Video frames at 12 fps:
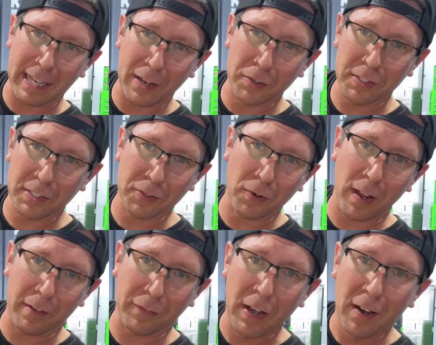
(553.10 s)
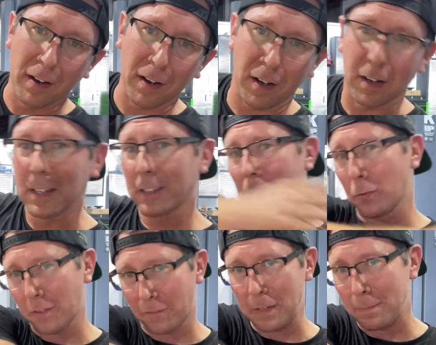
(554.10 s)
else to drive, the
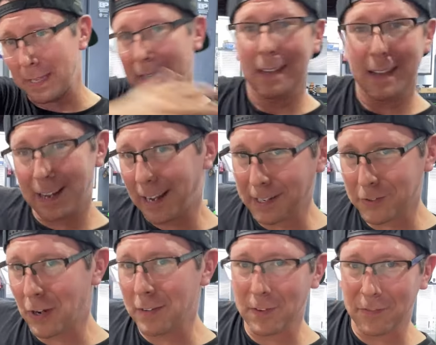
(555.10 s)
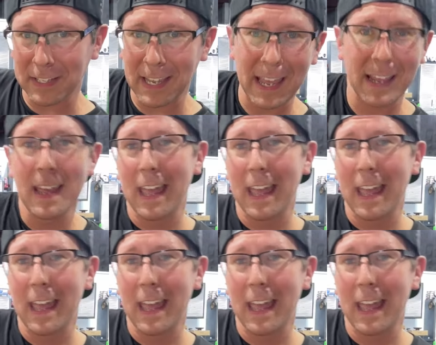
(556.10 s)
VB, and I can drive the VA,